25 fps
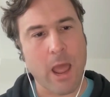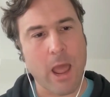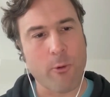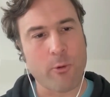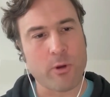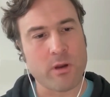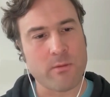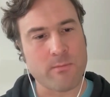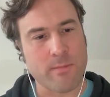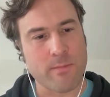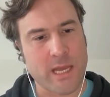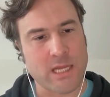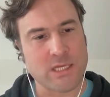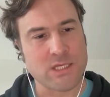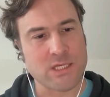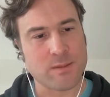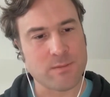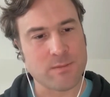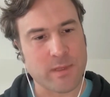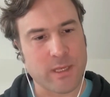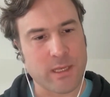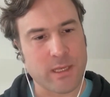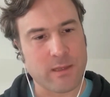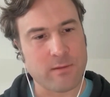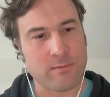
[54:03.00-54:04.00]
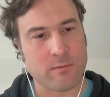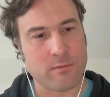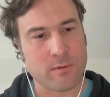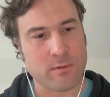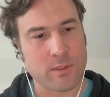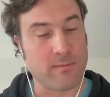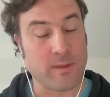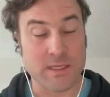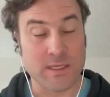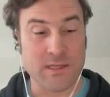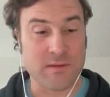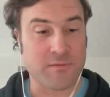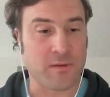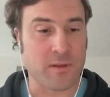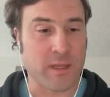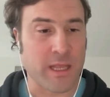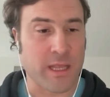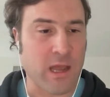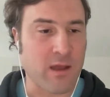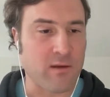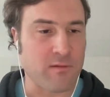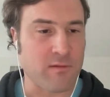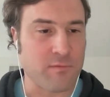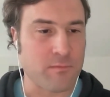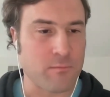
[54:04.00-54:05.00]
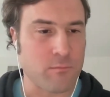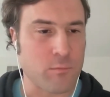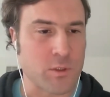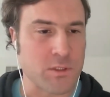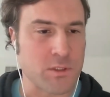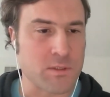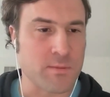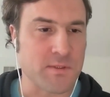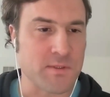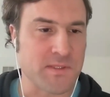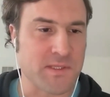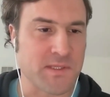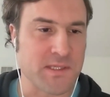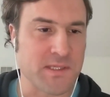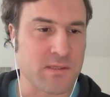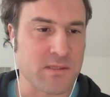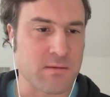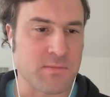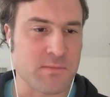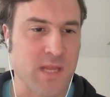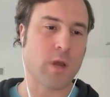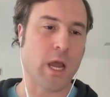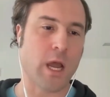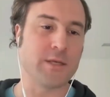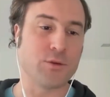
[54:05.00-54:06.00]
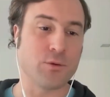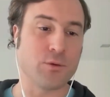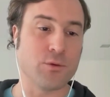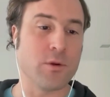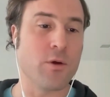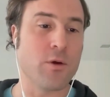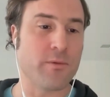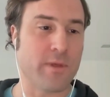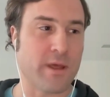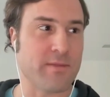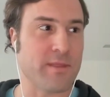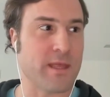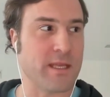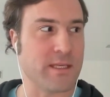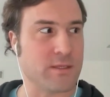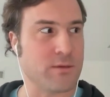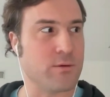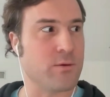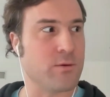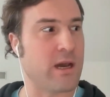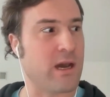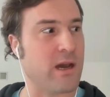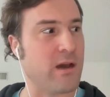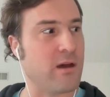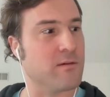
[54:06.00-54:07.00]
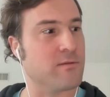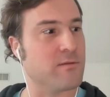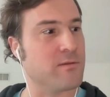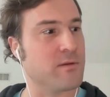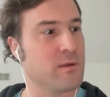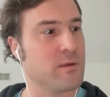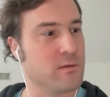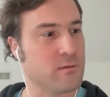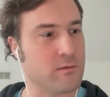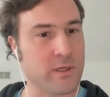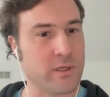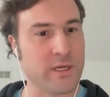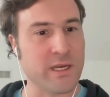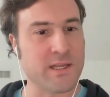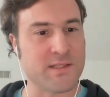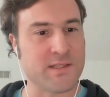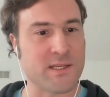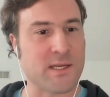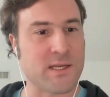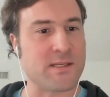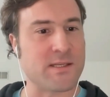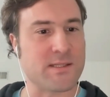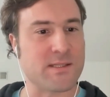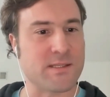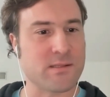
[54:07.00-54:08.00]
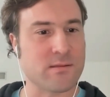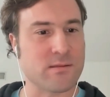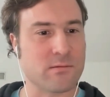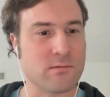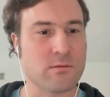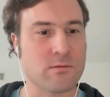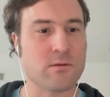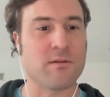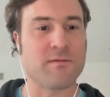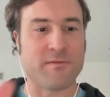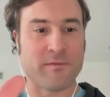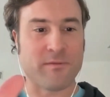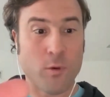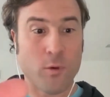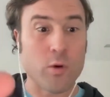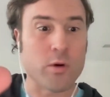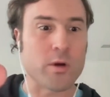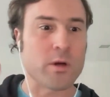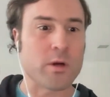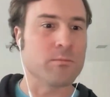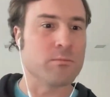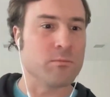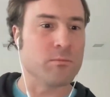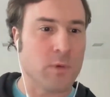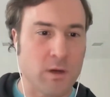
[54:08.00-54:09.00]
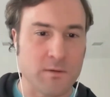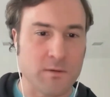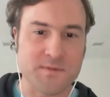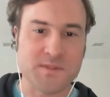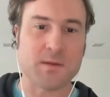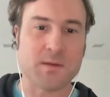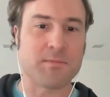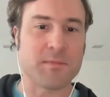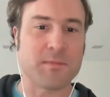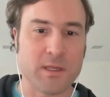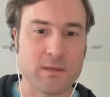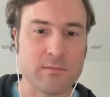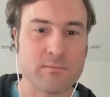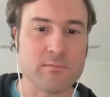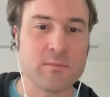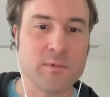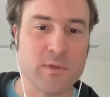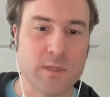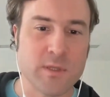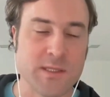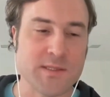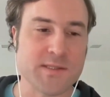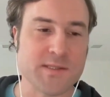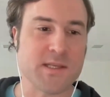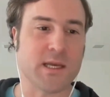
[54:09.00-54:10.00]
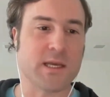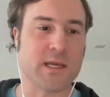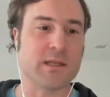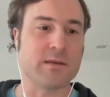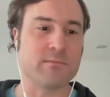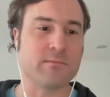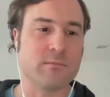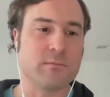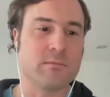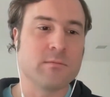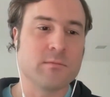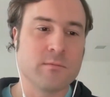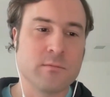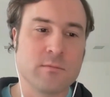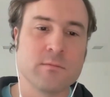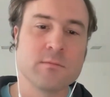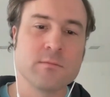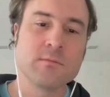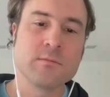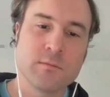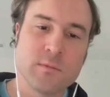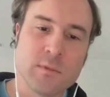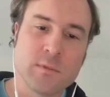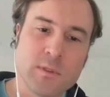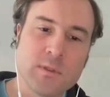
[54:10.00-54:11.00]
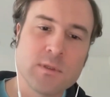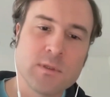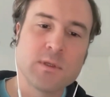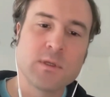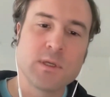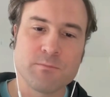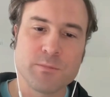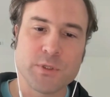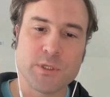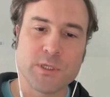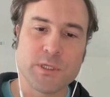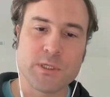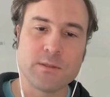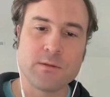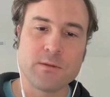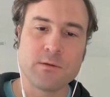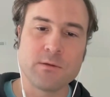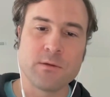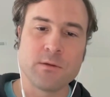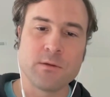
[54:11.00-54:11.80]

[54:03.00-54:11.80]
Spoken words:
would imagine that they definitely have multiple systems. I do know that they do have Linux as a form of something inside, but